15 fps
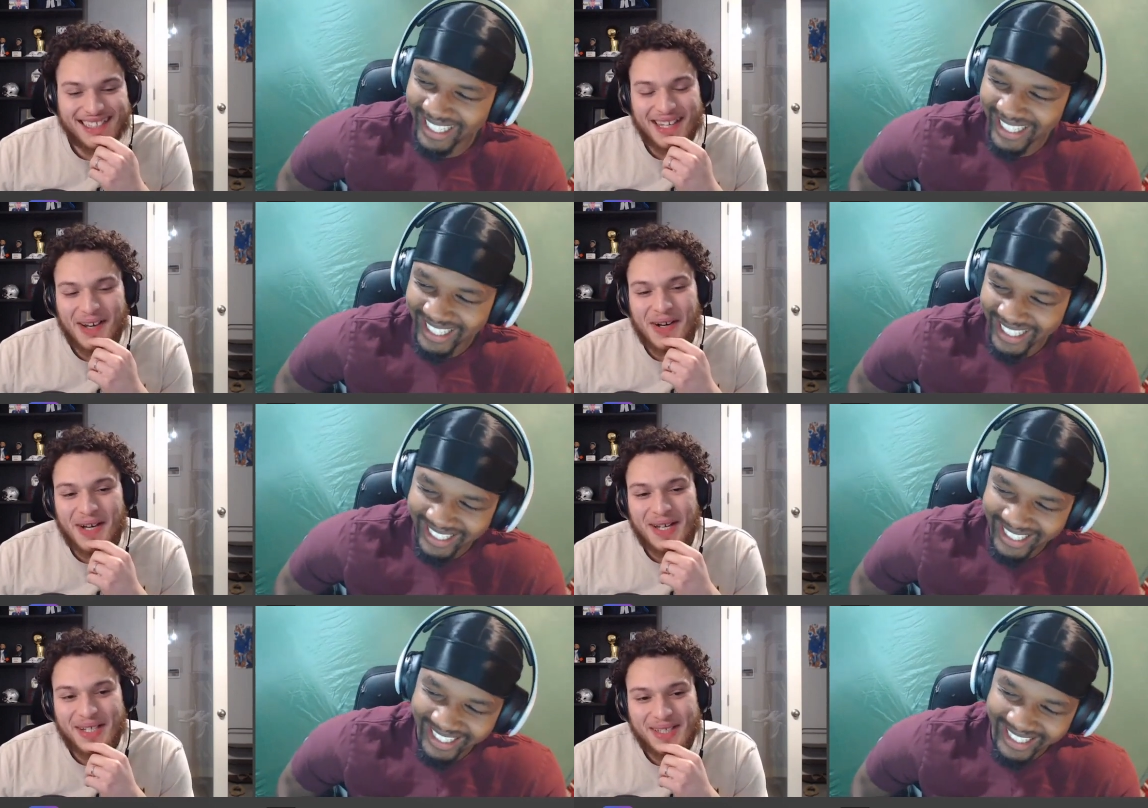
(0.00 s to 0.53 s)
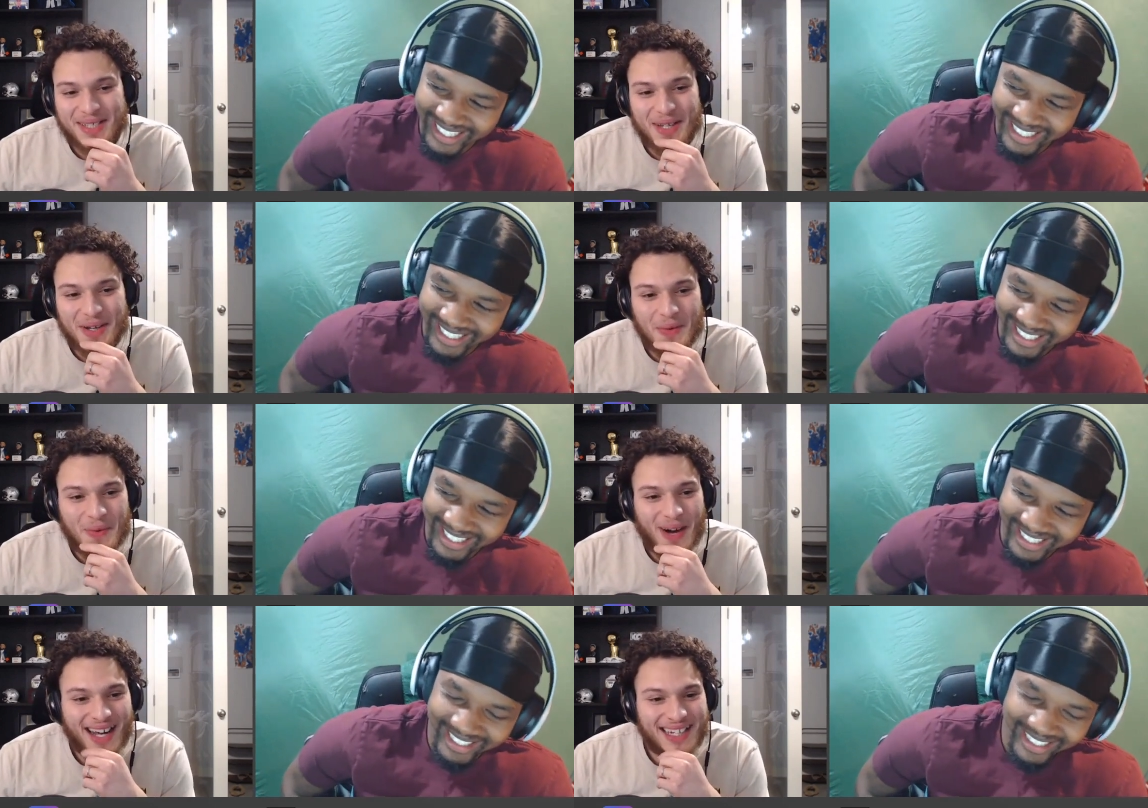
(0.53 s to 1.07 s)
Speaker 1: so, uh,
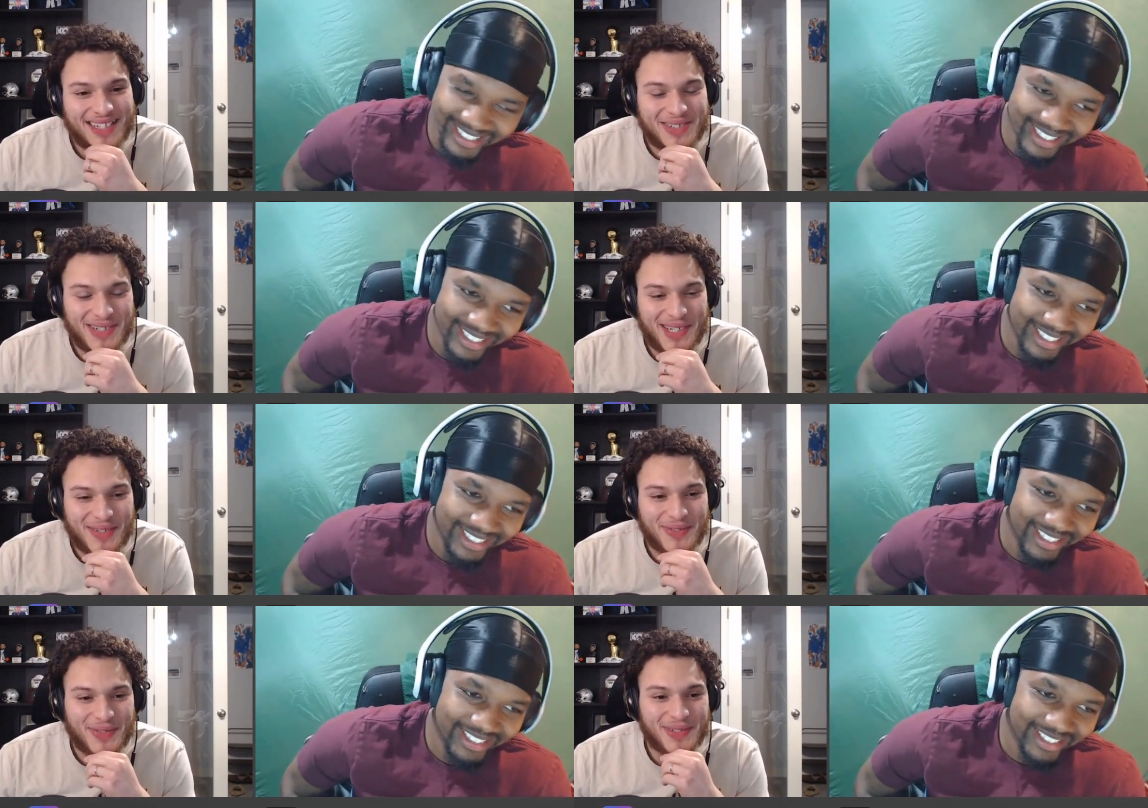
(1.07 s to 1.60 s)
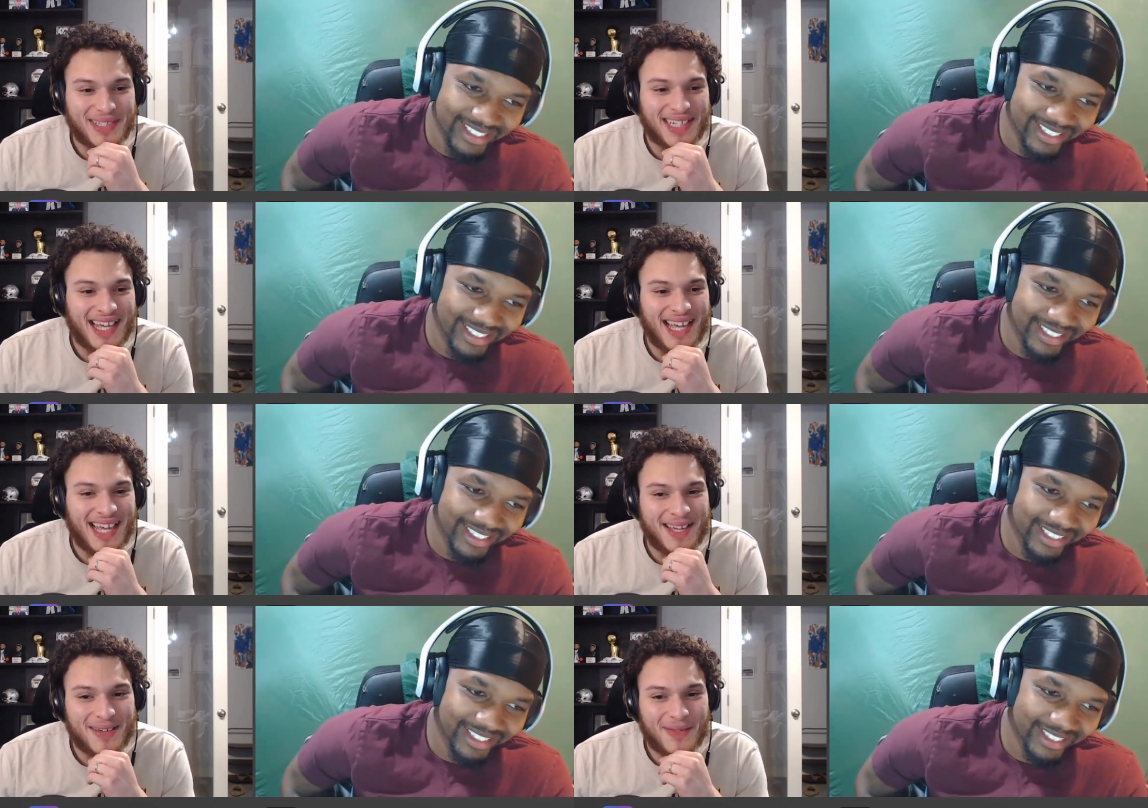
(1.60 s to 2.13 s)
so why trade for
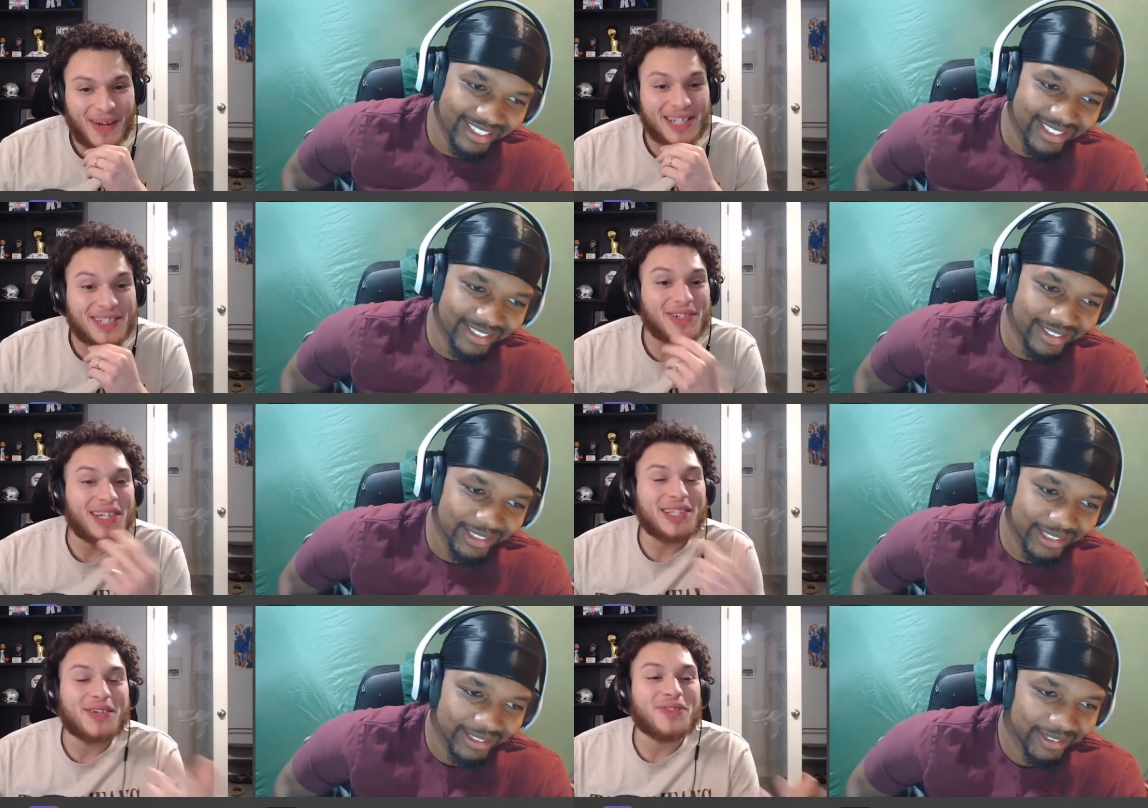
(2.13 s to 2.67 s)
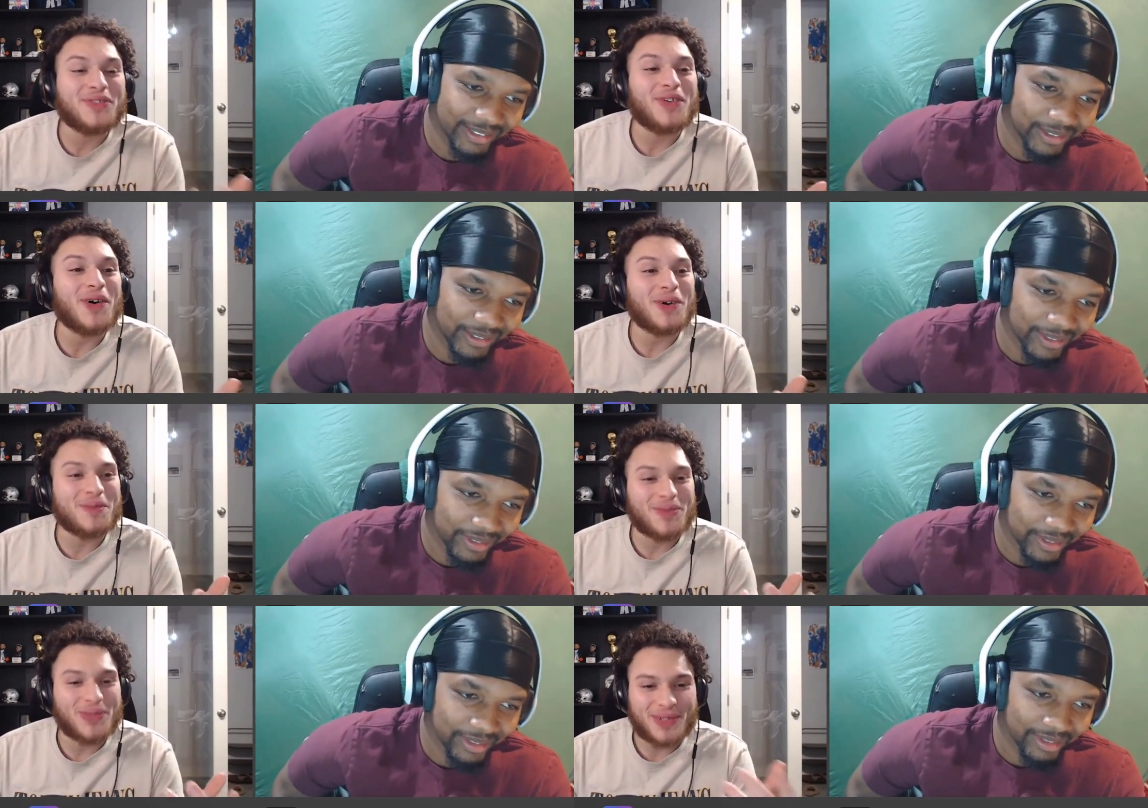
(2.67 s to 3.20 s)
Dame? Why trade the
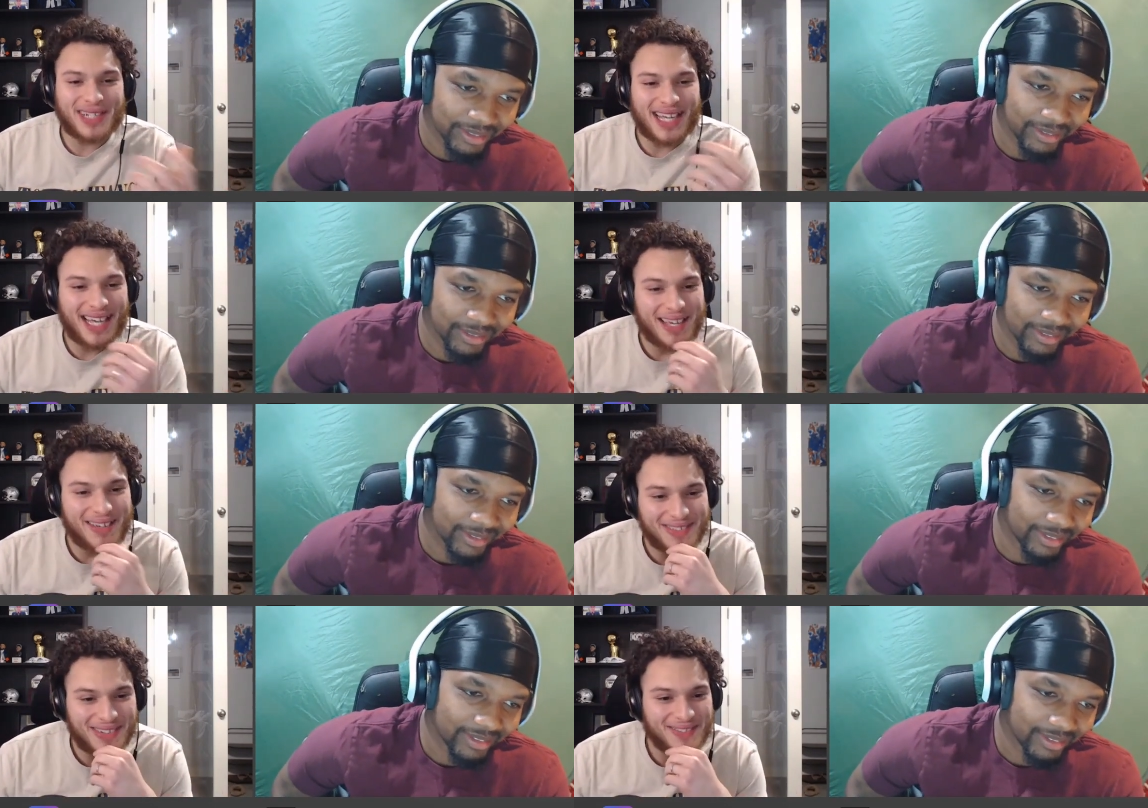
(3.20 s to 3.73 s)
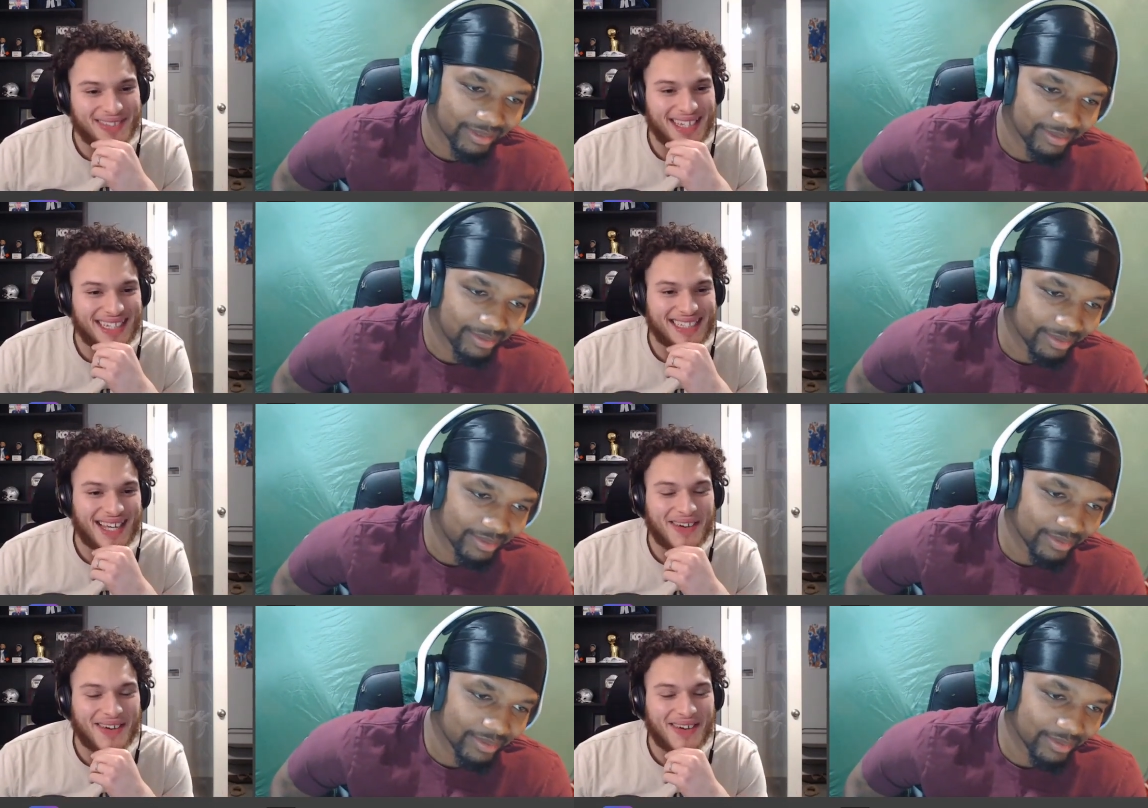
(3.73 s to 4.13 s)
farm for Dame? Something like